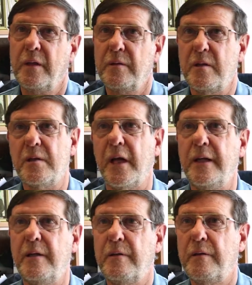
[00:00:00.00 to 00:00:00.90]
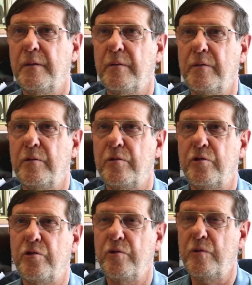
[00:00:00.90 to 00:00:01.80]
decided
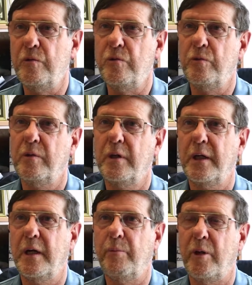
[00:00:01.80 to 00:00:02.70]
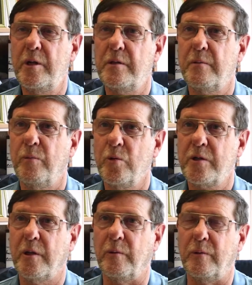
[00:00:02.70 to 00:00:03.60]
to abolish
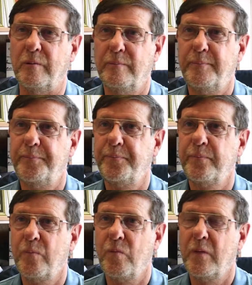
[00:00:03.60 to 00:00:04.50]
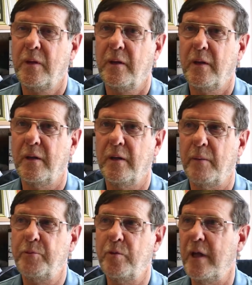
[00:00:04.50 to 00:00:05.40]
Morse code.
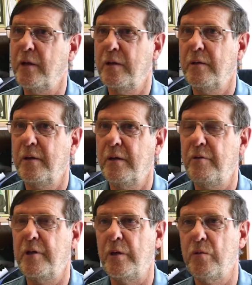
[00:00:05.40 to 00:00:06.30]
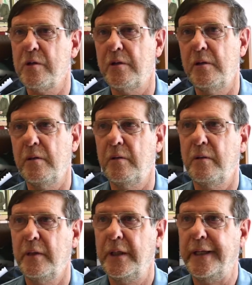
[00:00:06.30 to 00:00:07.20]
Up to then everything was still
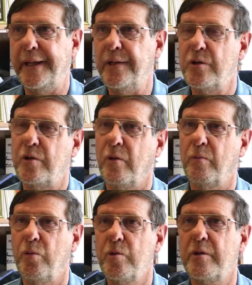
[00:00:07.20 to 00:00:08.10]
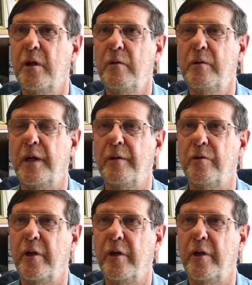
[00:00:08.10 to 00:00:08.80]
hinged on Morse code and